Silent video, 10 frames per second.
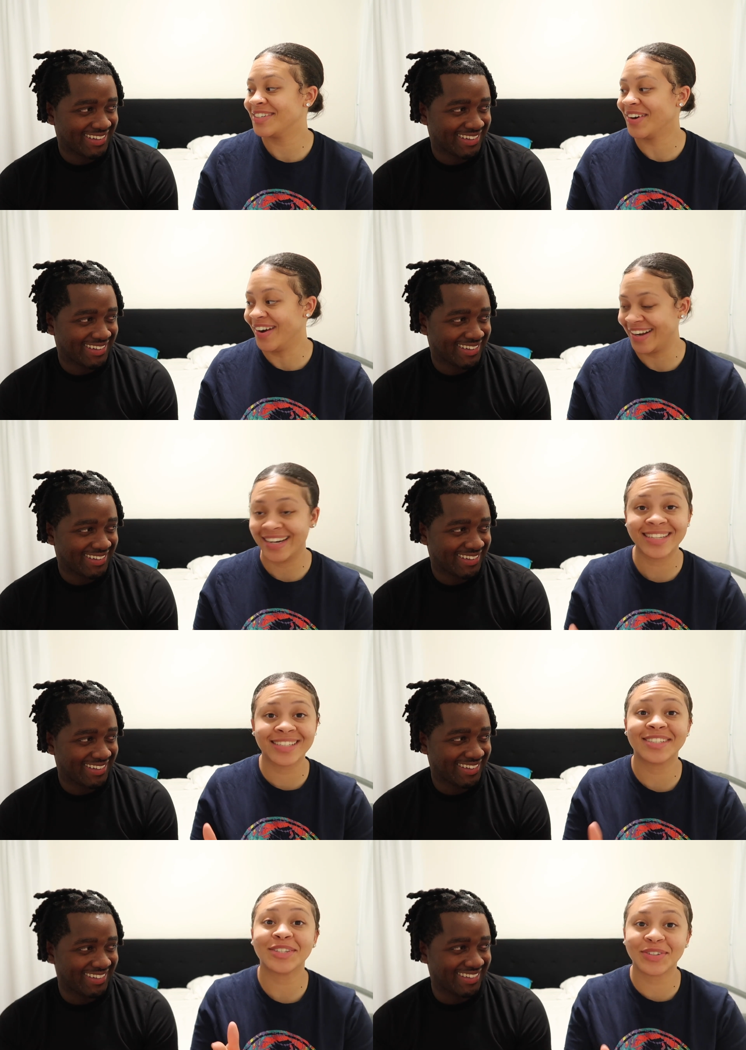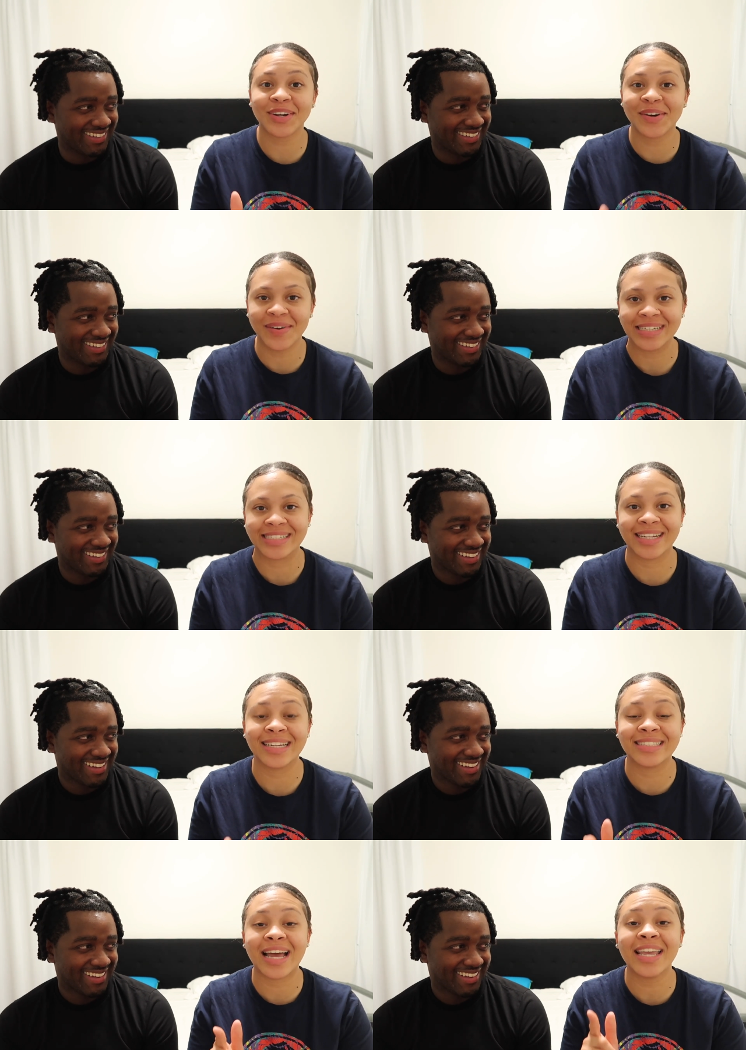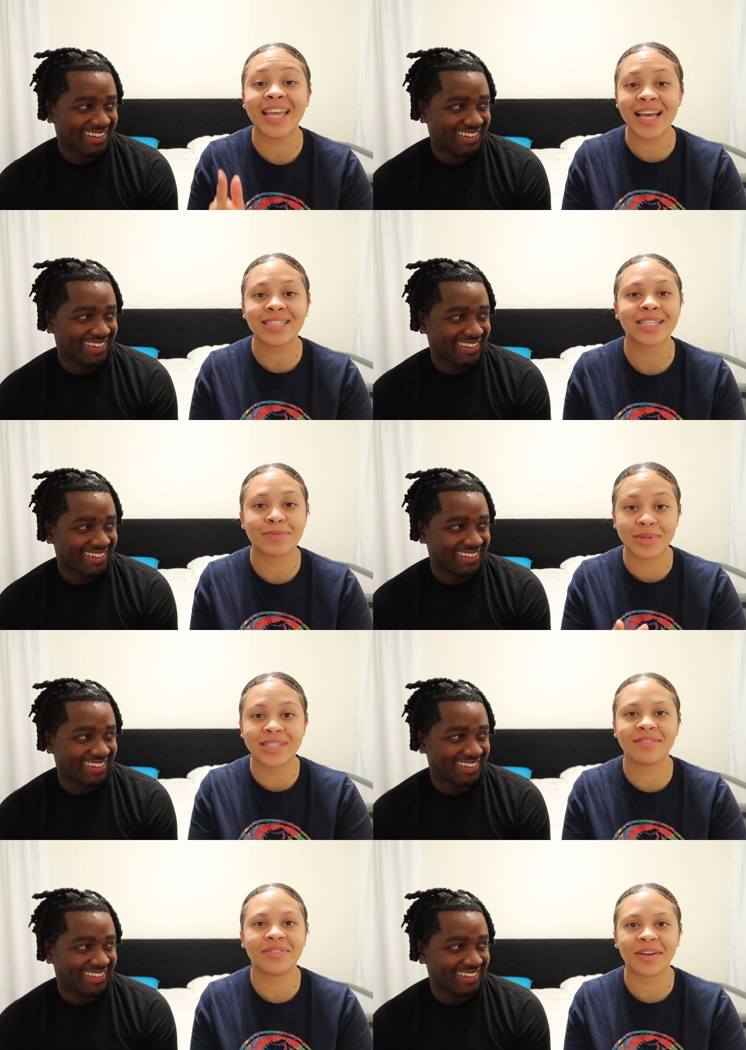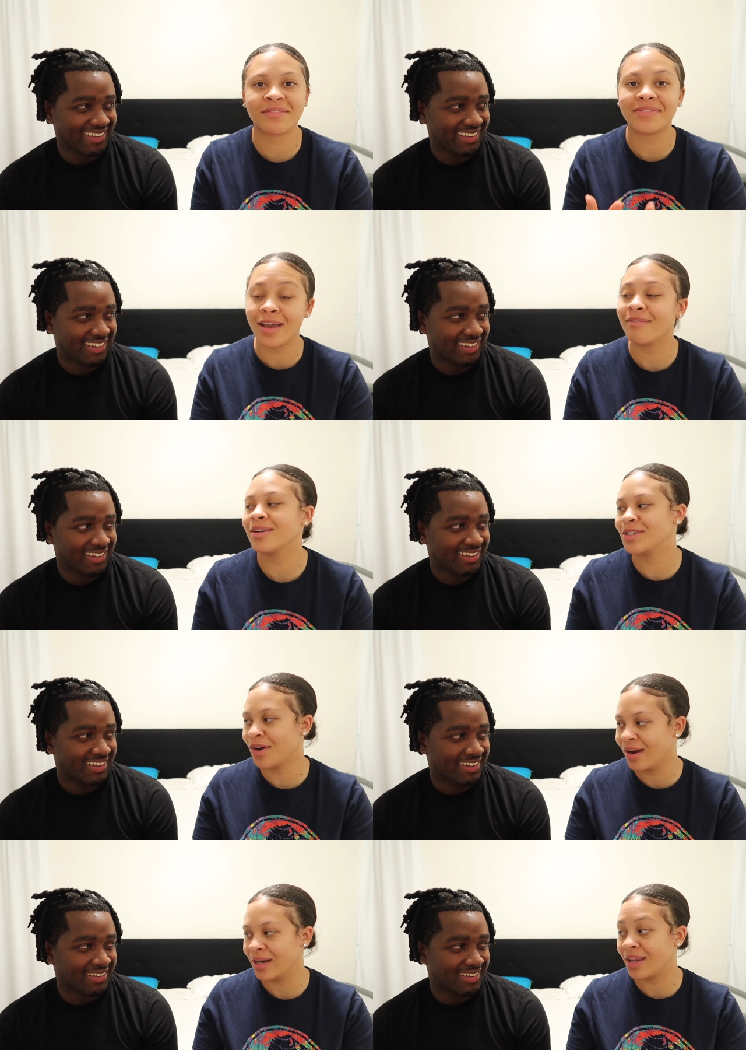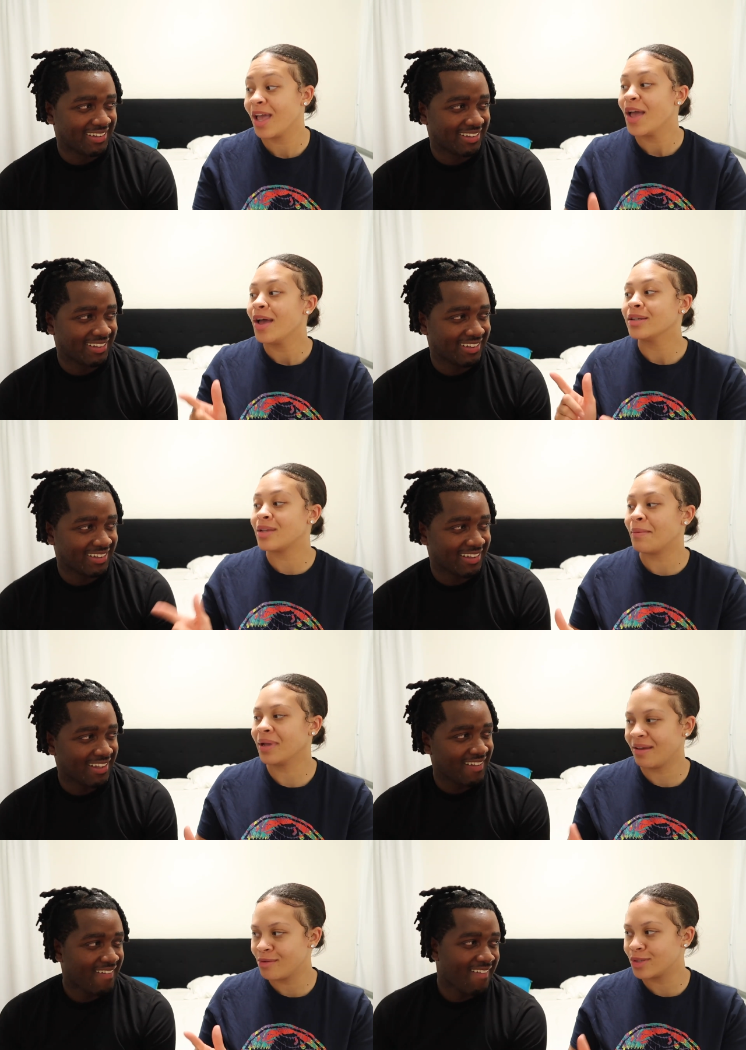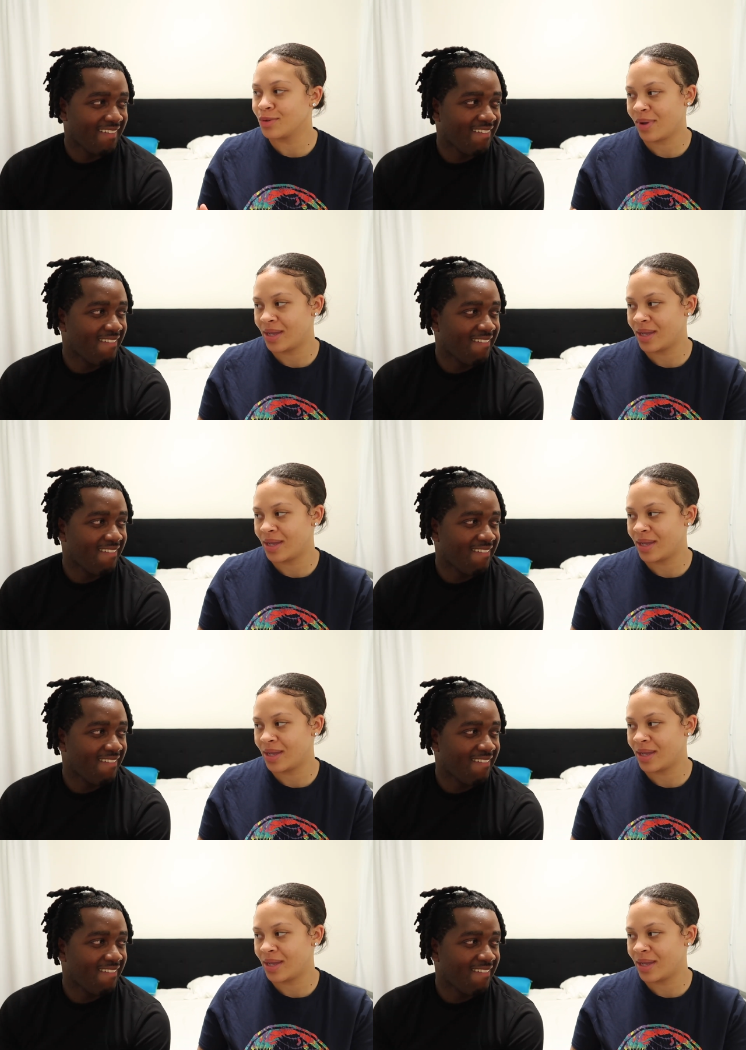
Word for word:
Speaker 1: Jordan? This is a trick question because he has a specific favorite Jordan. So I'm gonna give you two